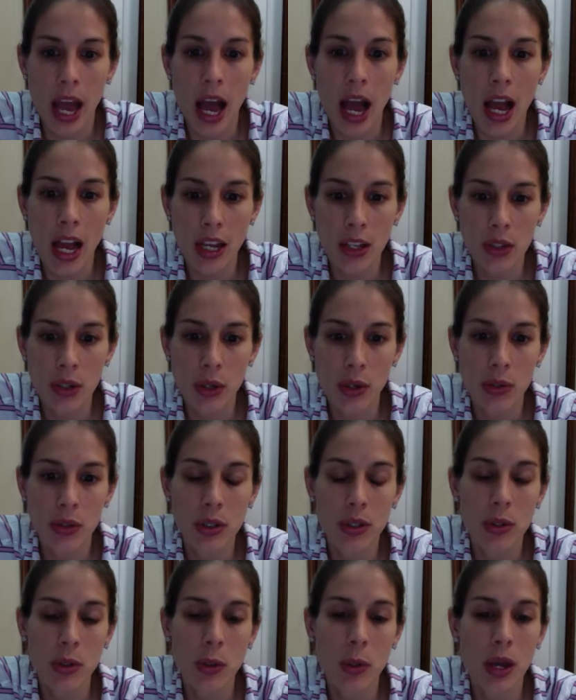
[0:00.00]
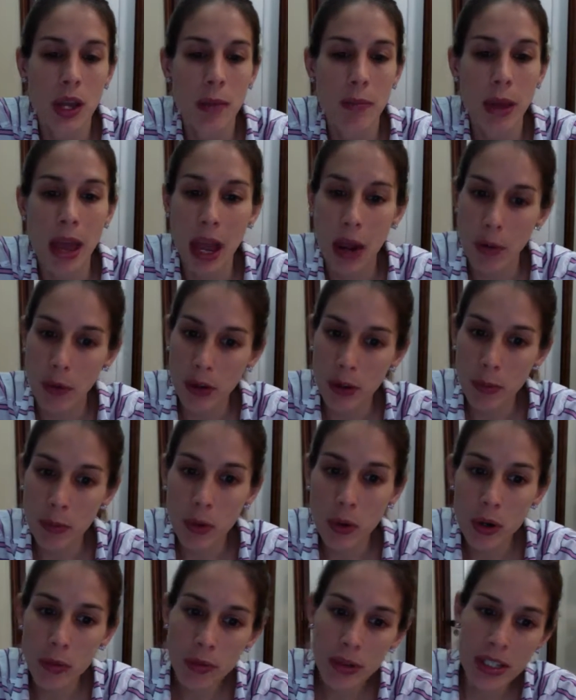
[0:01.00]
I chose to do a
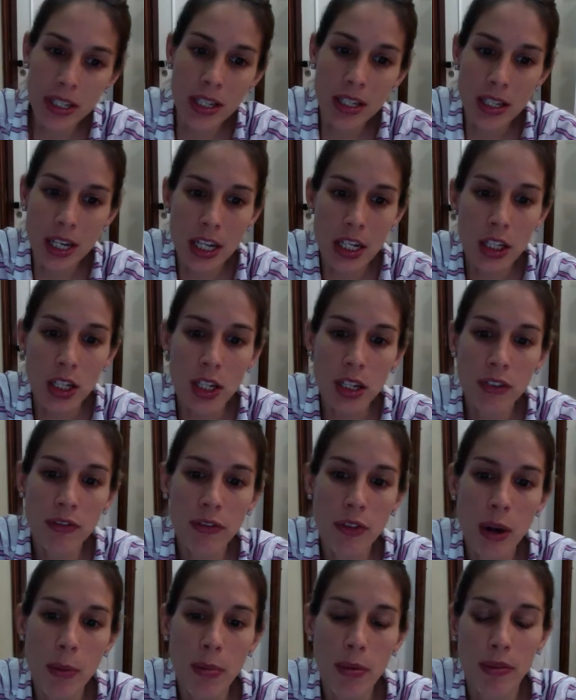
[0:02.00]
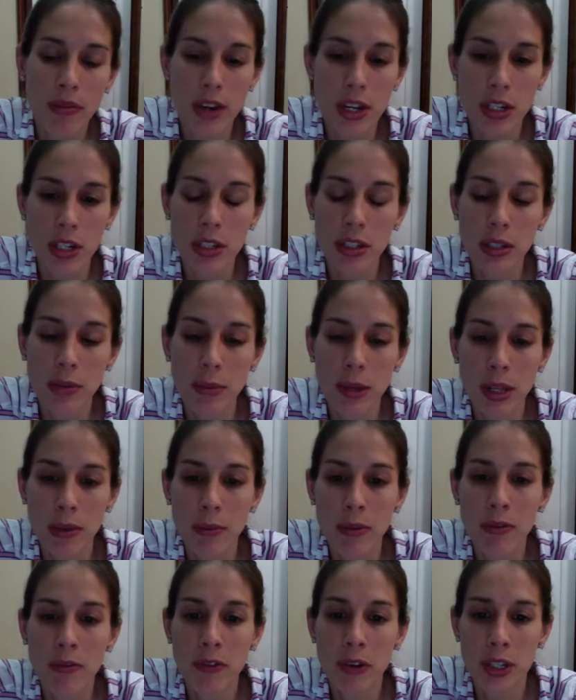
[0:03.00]
PowerPoint presentation for a professional
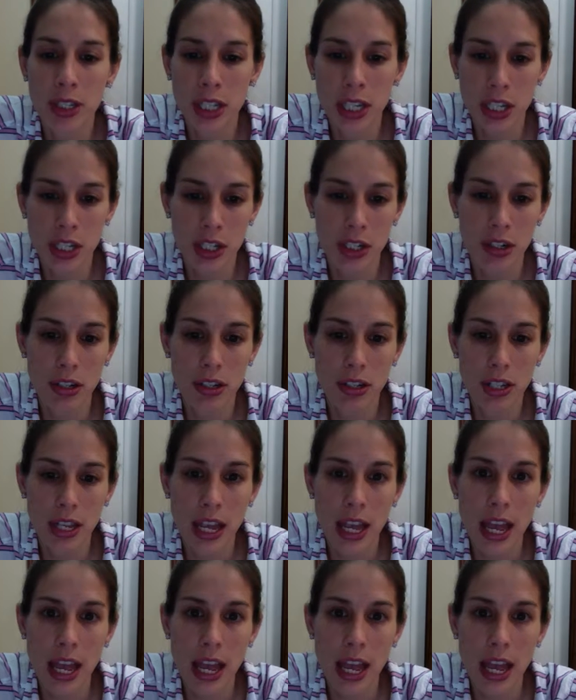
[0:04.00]
development for teachers.